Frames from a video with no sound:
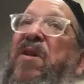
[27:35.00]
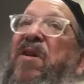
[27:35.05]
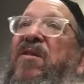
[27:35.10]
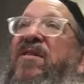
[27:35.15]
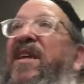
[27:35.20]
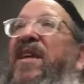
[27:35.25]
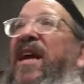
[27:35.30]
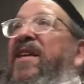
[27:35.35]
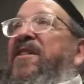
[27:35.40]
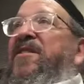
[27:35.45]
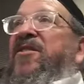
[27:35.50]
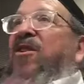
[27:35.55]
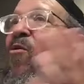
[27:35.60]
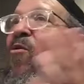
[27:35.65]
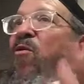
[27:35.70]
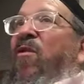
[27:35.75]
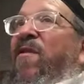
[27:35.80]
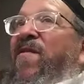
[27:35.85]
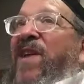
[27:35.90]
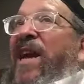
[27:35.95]
built on
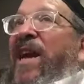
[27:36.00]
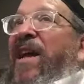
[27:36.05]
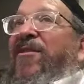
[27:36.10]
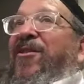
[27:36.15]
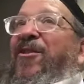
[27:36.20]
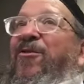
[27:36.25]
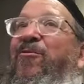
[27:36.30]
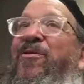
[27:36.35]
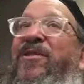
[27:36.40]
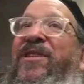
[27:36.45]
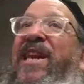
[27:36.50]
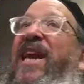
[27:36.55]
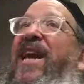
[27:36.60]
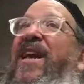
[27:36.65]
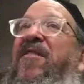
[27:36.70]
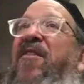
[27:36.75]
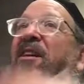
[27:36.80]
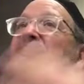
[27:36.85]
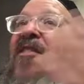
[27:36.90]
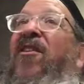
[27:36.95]
Torah values
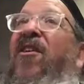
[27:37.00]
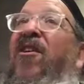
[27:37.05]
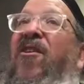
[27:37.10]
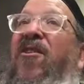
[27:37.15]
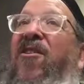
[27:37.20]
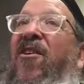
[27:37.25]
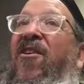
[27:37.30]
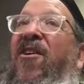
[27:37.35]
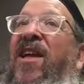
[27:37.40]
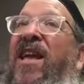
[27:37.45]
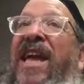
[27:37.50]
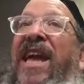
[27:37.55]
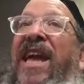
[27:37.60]
and halacha.